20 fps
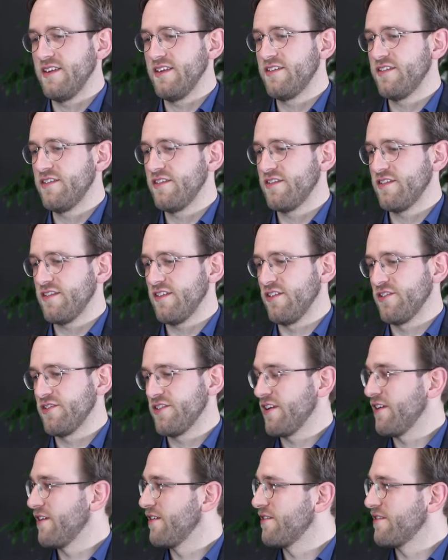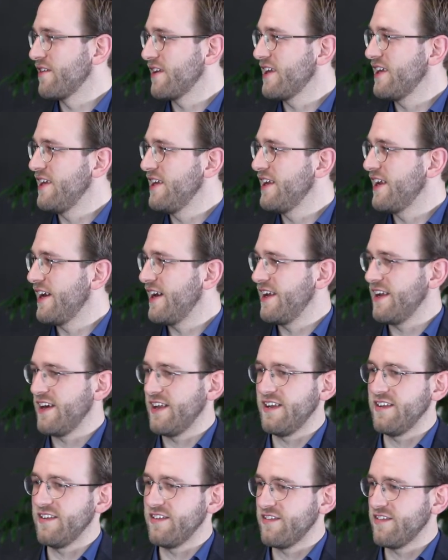this is also the key data
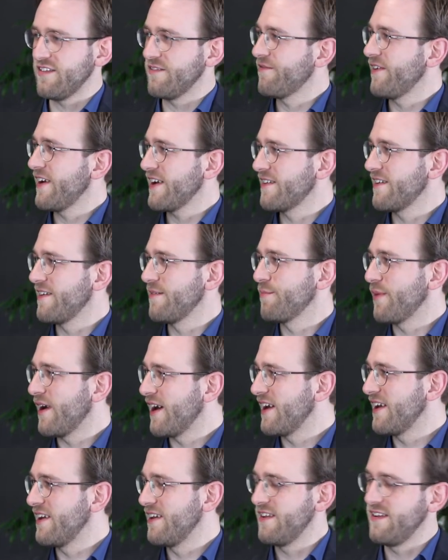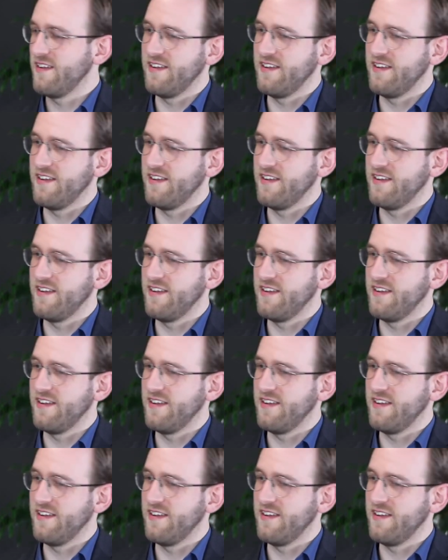that is affected by